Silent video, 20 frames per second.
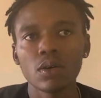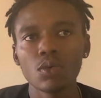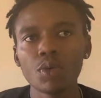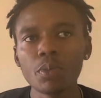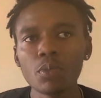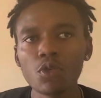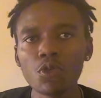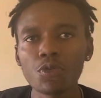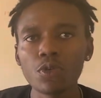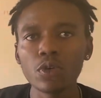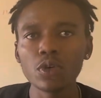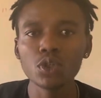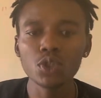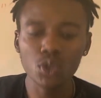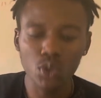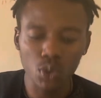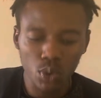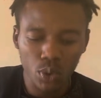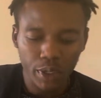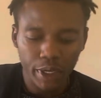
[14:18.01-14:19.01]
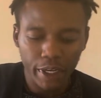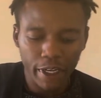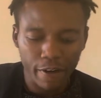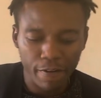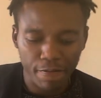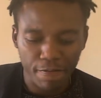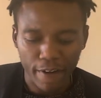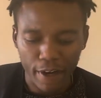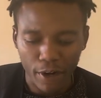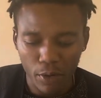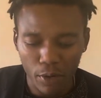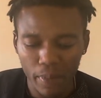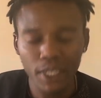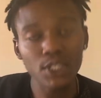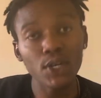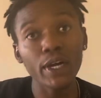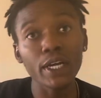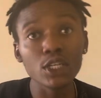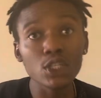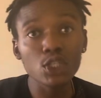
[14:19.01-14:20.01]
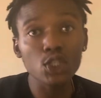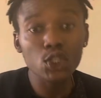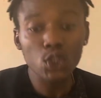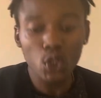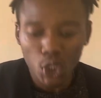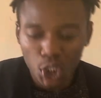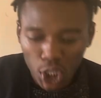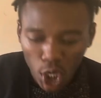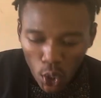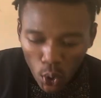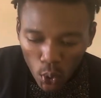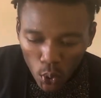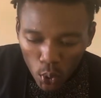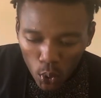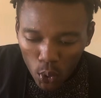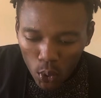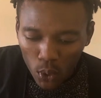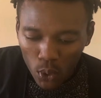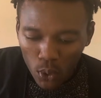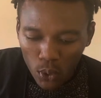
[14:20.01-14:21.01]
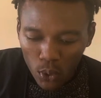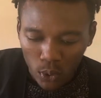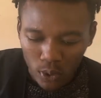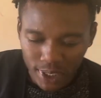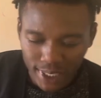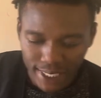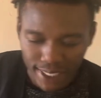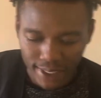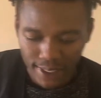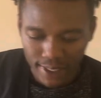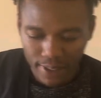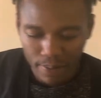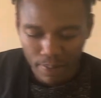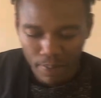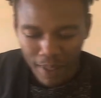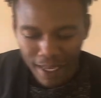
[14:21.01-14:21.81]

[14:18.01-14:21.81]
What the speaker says: We move on to environmental and social concerns.